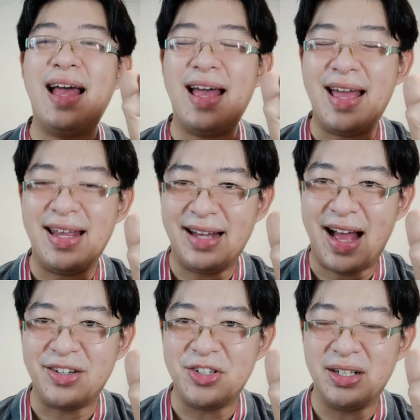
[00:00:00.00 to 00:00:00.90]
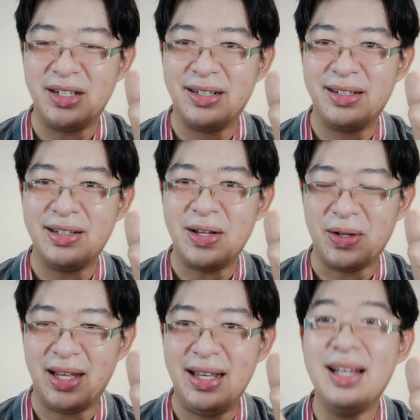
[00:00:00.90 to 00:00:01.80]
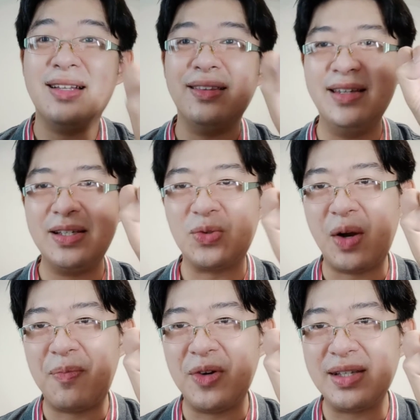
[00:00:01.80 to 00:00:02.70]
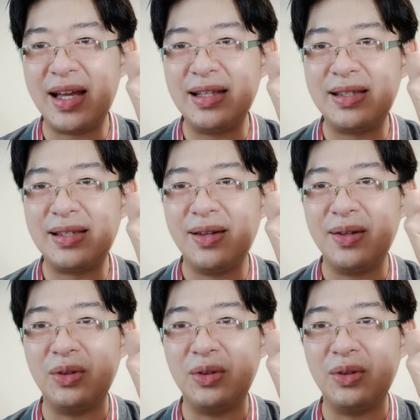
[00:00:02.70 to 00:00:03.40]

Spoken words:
and 100. Okay? This represents,